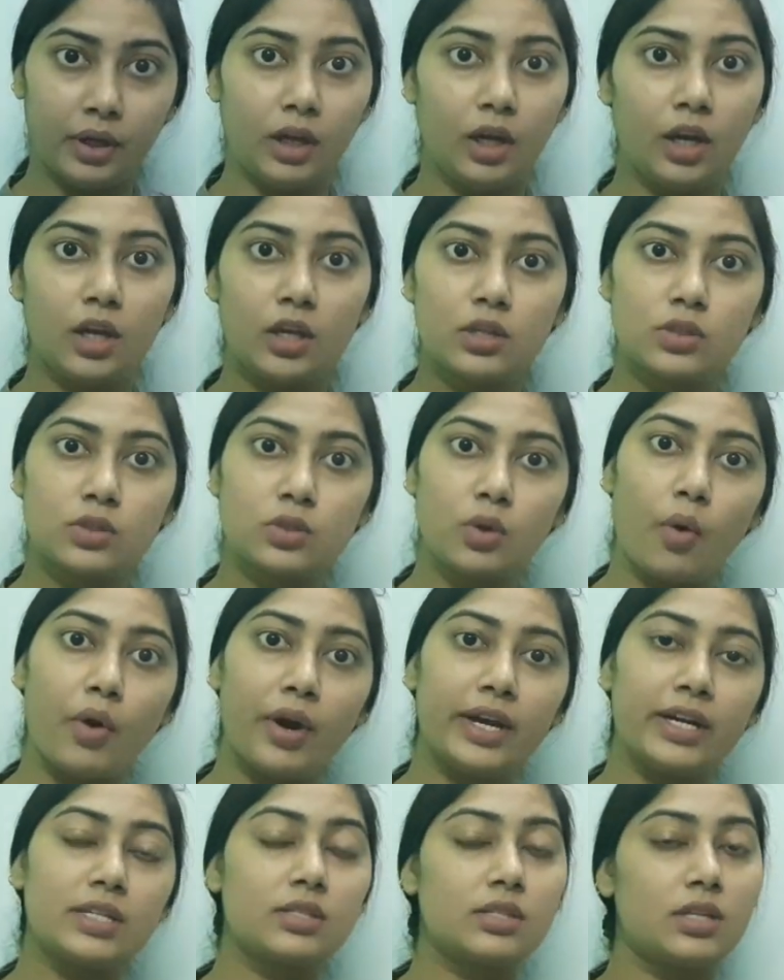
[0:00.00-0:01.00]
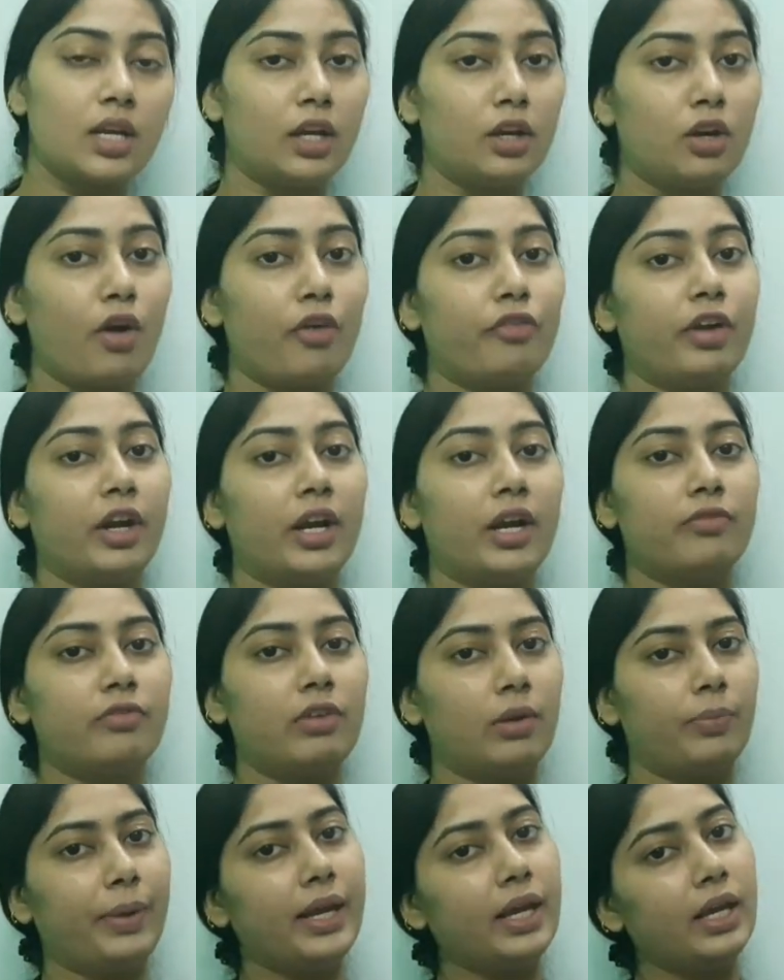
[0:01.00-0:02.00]
So its degree of freedom will
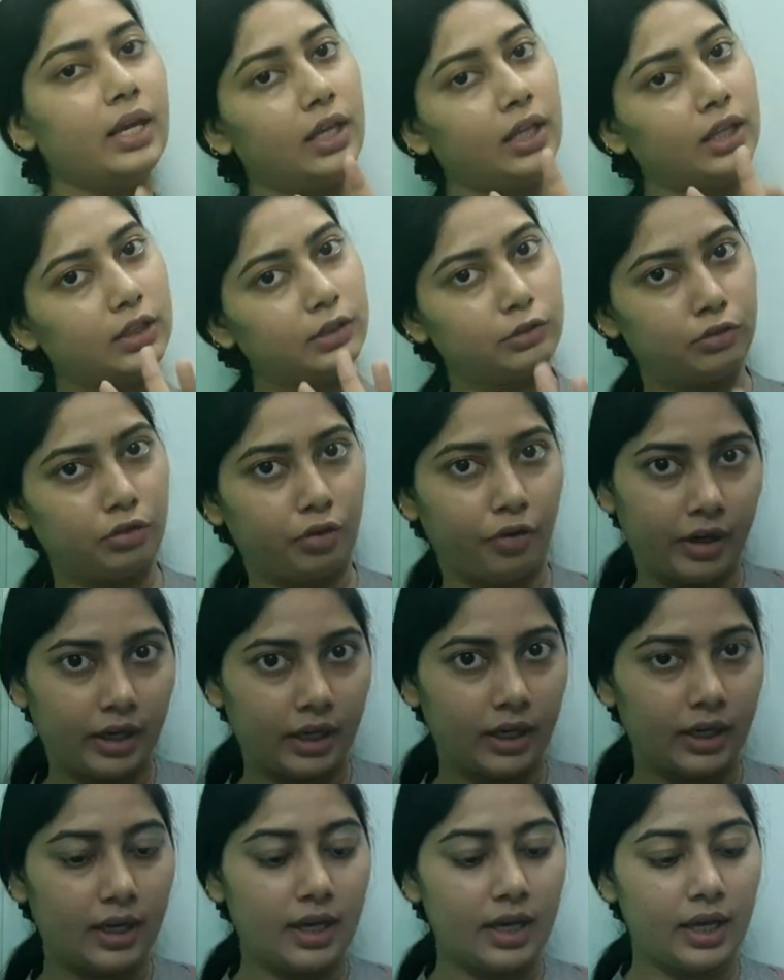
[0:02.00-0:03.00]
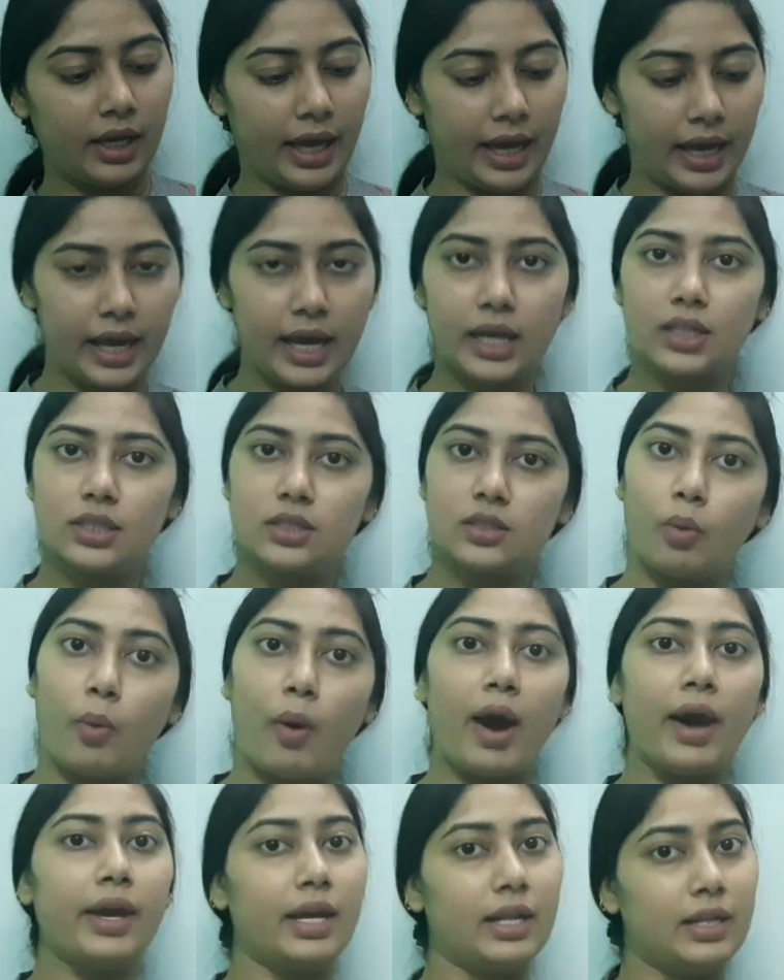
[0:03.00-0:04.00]
be 3. X, y
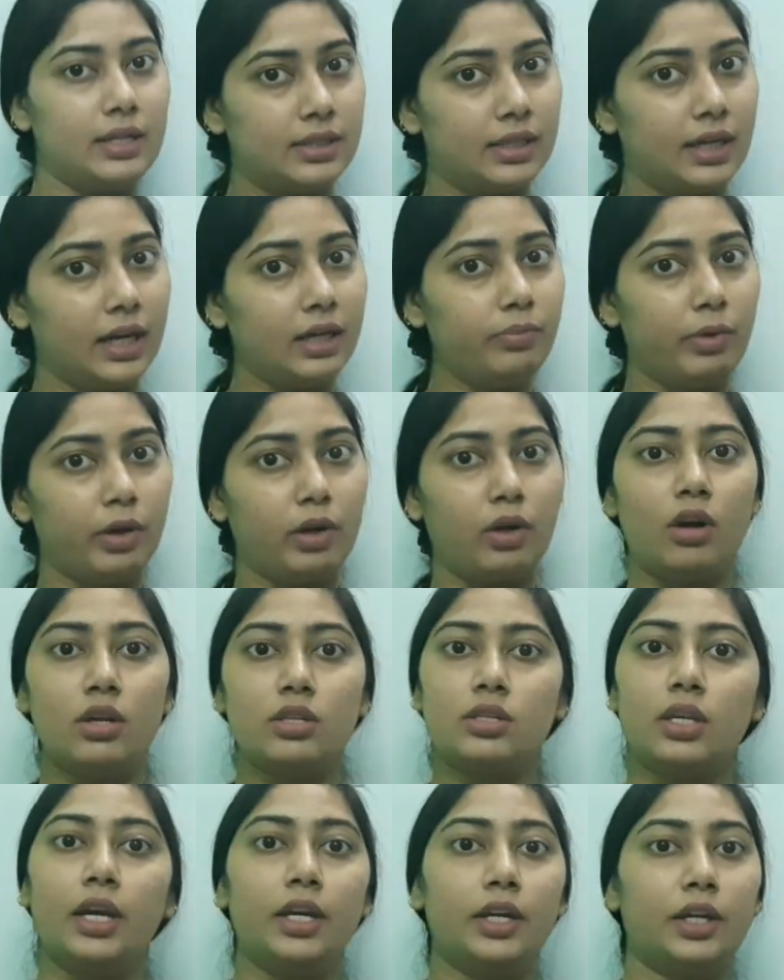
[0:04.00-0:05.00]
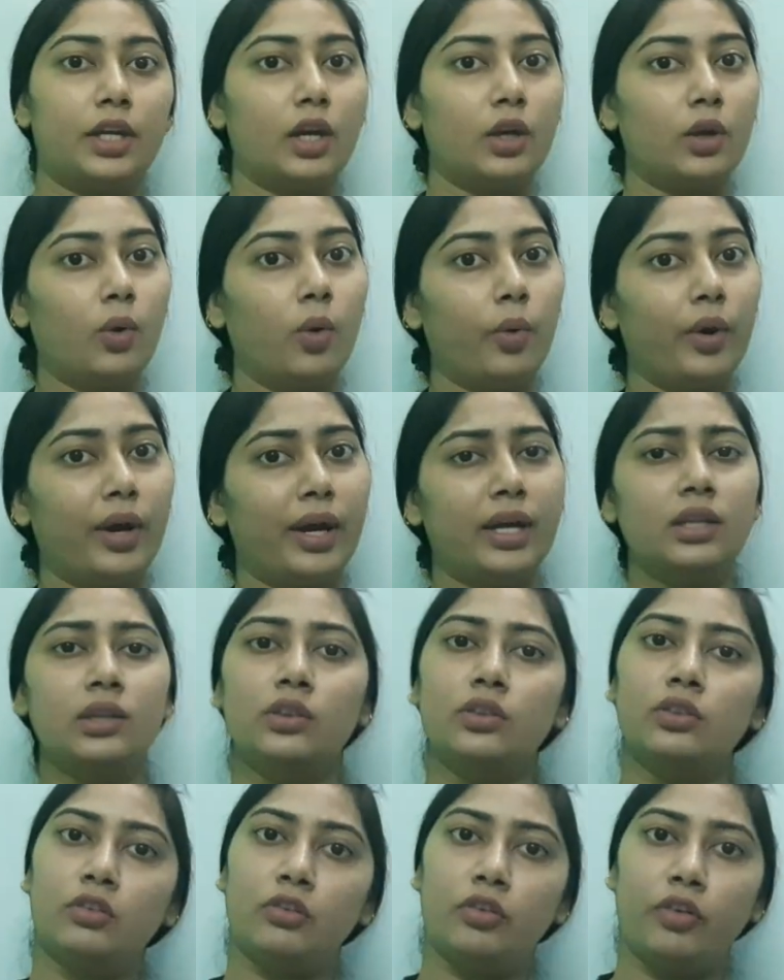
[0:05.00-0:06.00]
and z, because it can go in
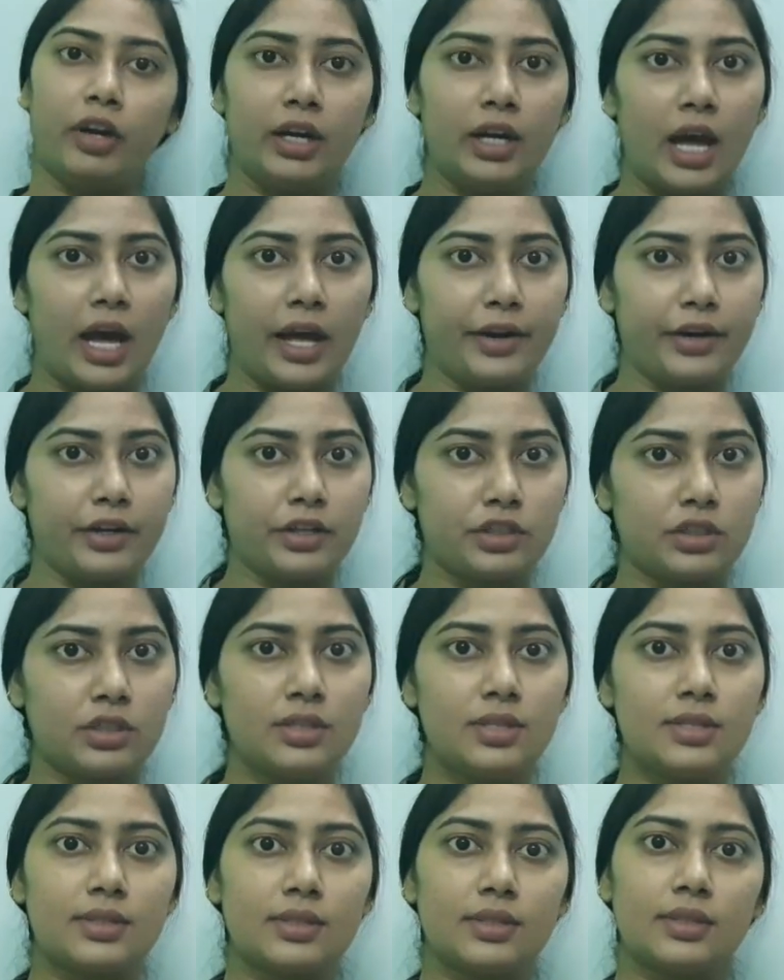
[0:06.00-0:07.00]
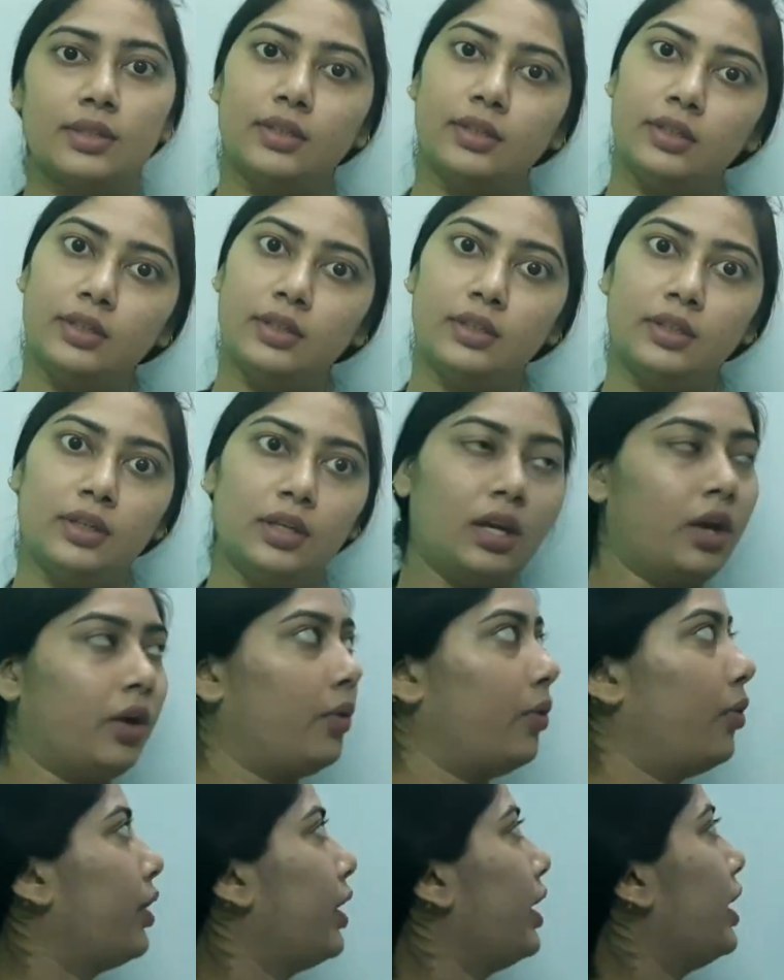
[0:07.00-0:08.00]
3 directions.
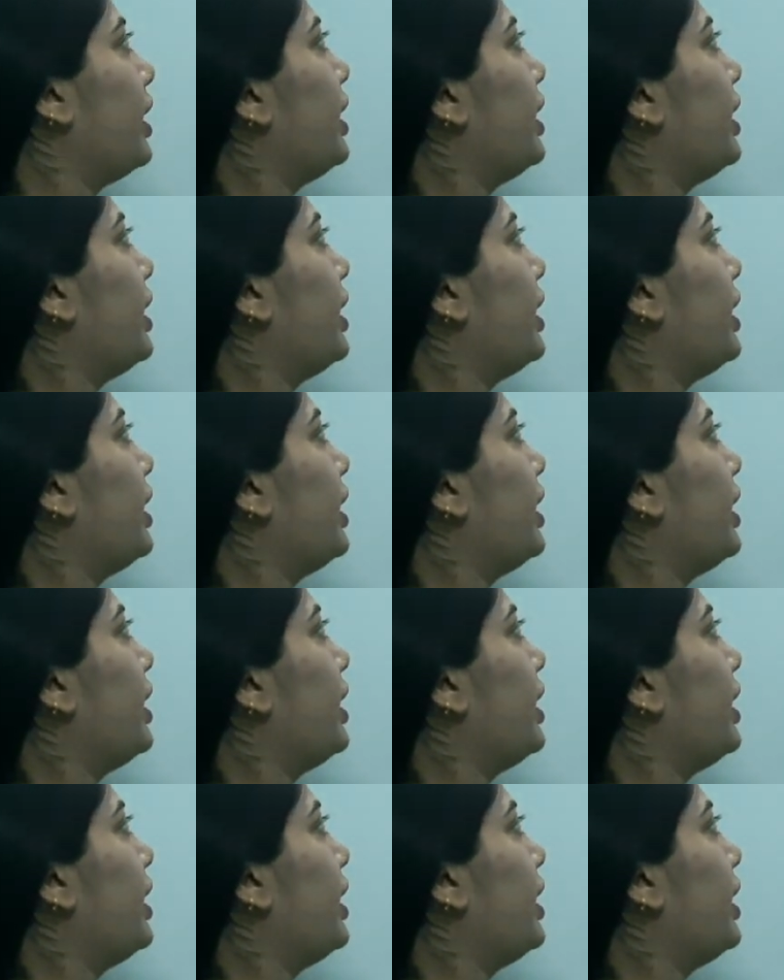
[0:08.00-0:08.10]
Okay.